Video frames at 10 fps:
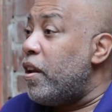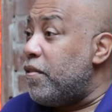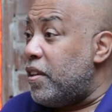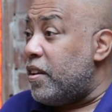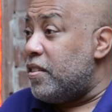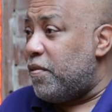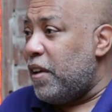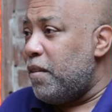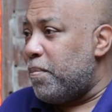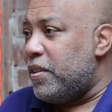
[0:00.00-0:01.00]
one of
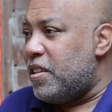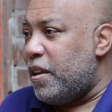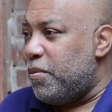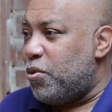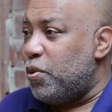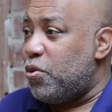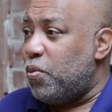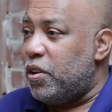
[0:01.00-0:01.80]
the development teams,